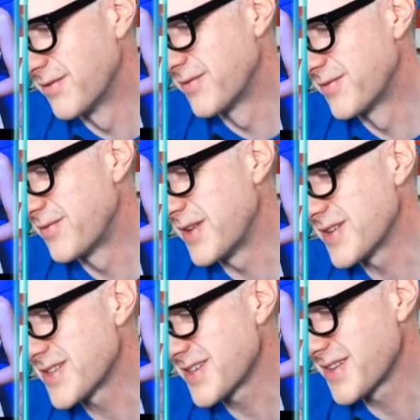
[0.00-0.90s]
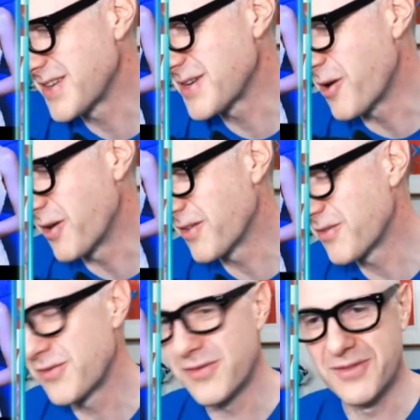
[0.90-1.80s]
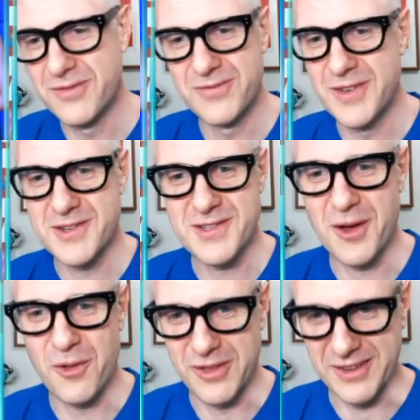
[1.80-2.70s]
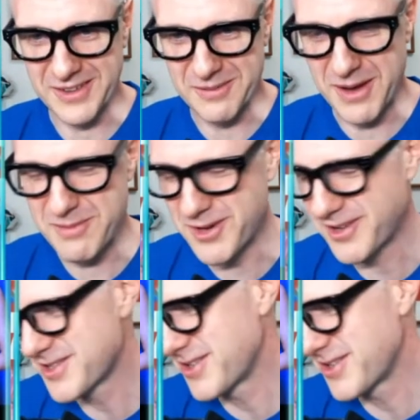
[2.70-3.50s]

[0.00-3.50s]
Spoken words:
finish the whole thing in my book.